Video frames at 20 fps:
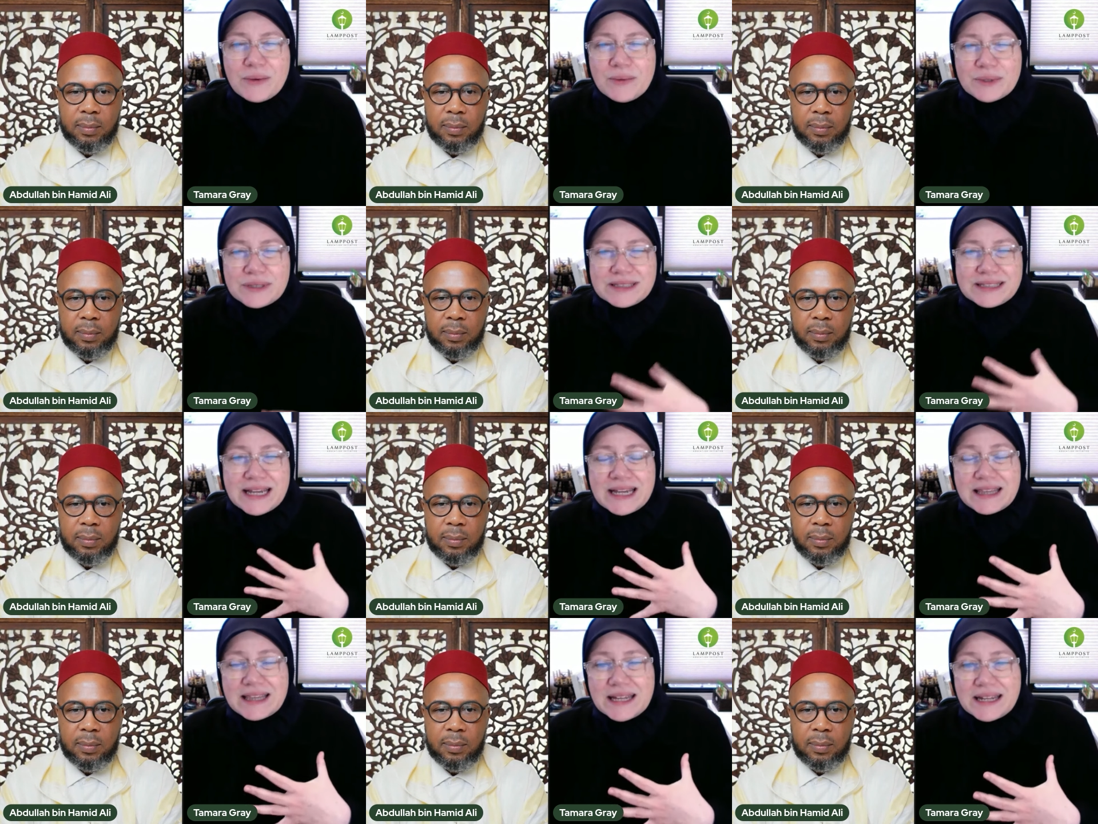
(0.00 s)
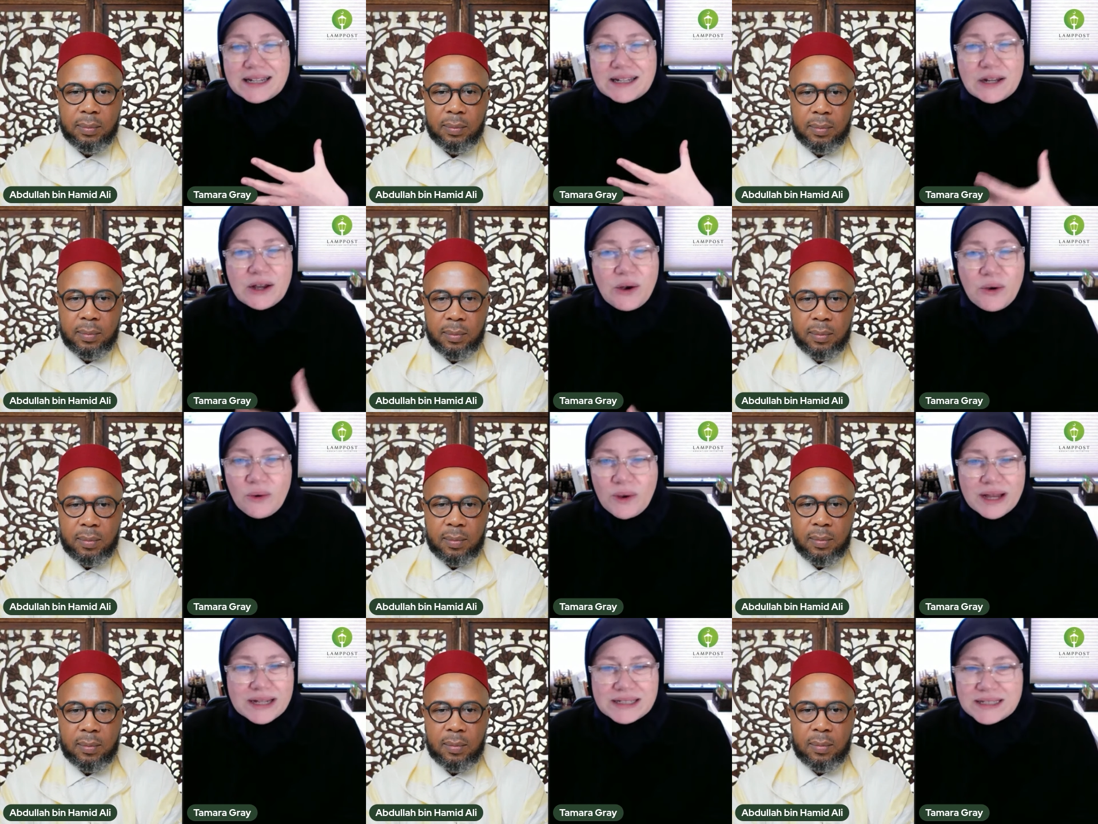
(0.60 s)
Speaker 1: would say that
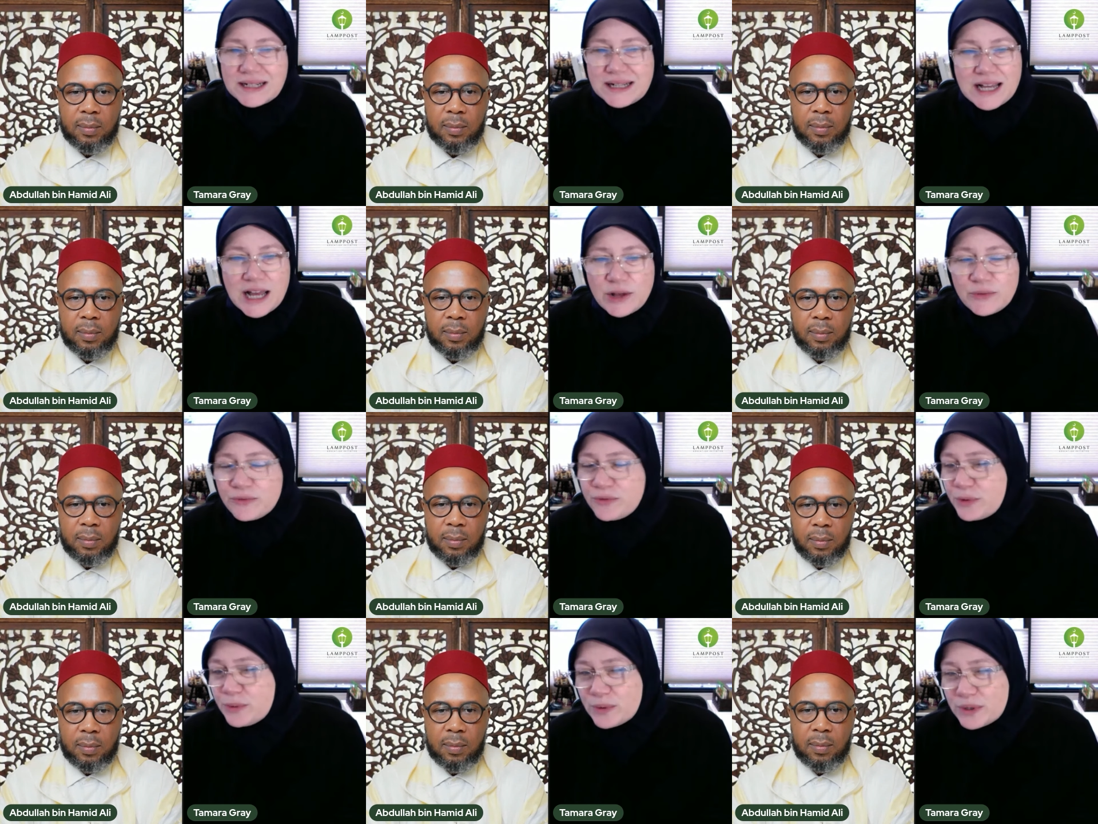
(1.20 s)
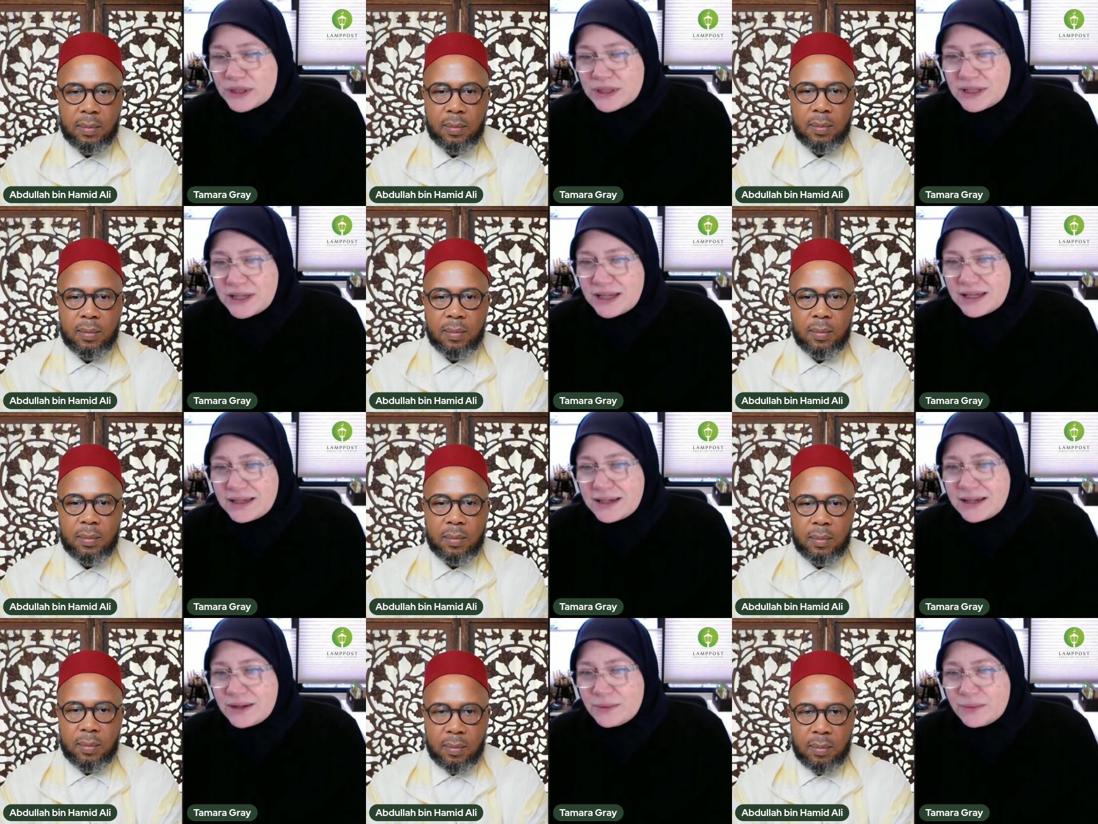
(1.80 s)
no, I didn't come from
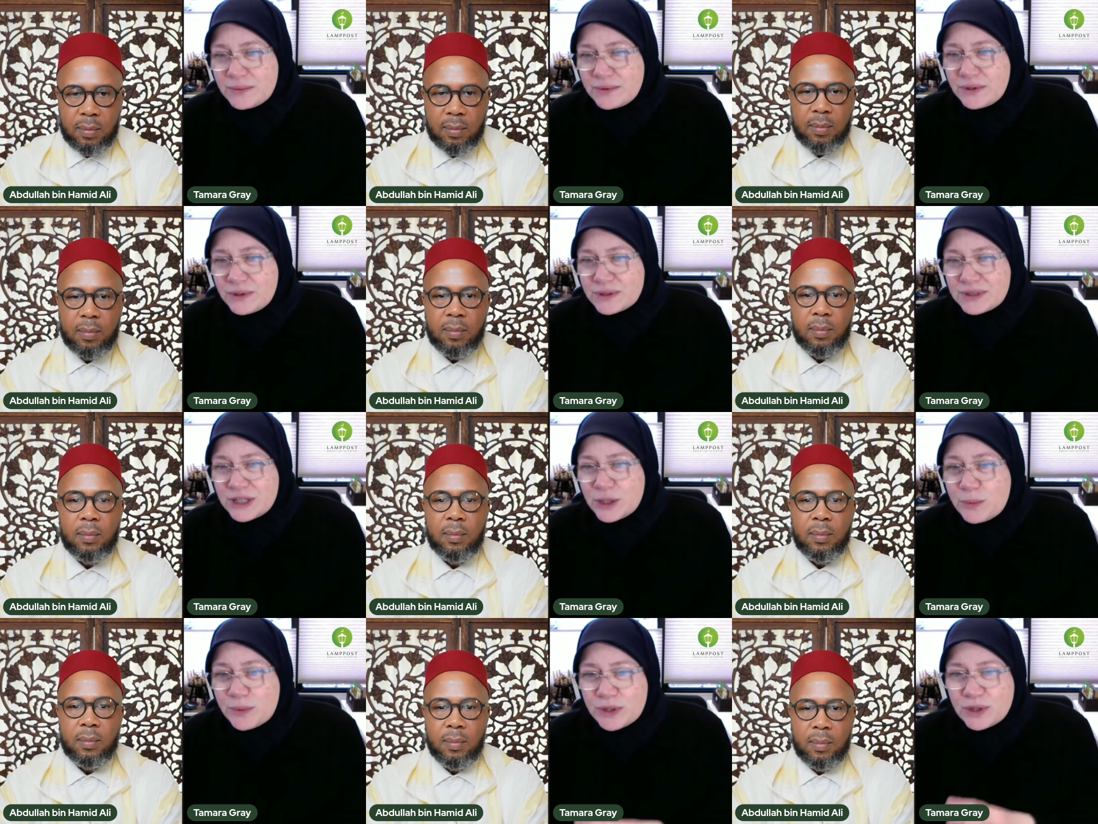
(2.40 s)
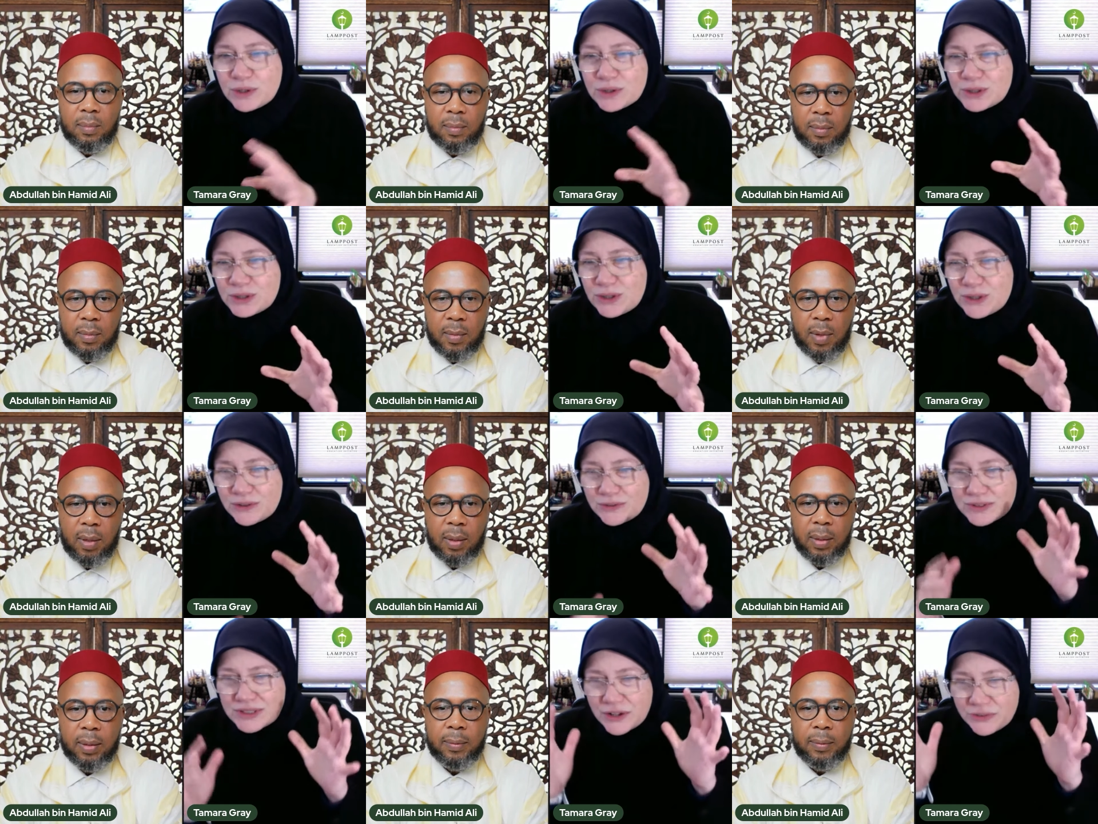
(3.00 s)
a, a, your mm-hmm. typical sort
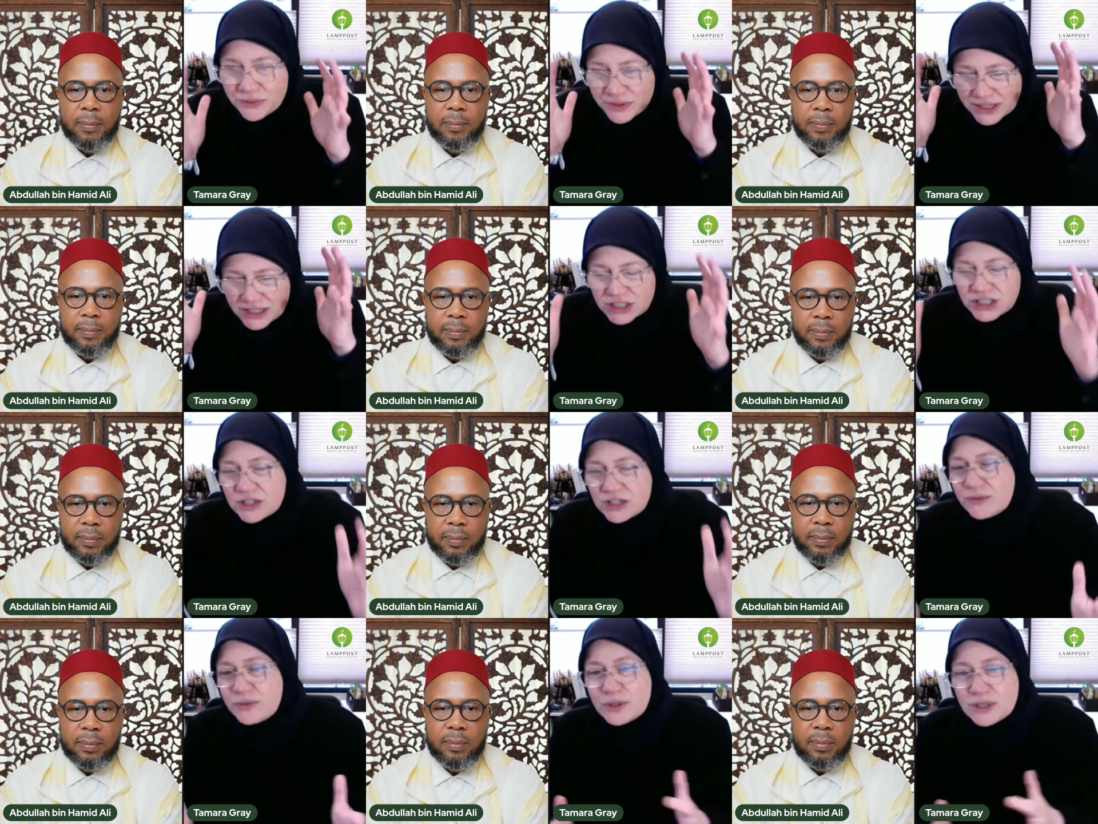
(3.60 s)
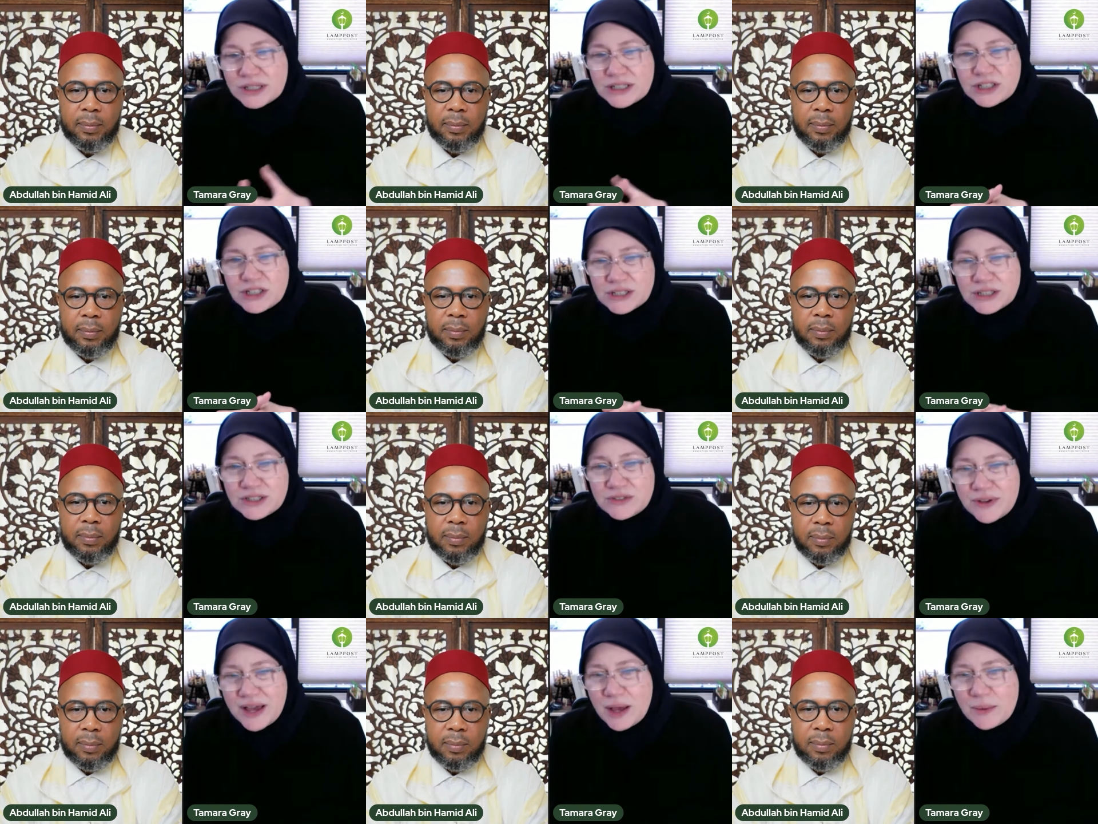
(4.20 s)
of definition of
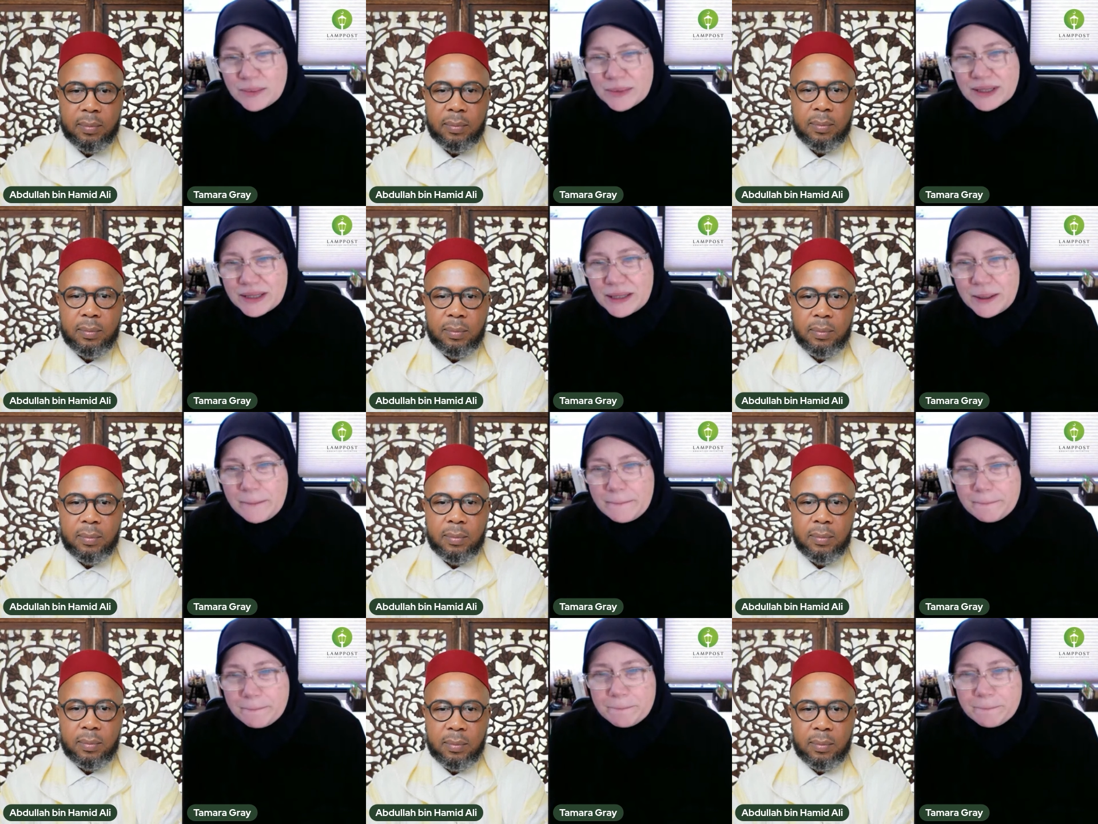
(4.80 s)
religious family.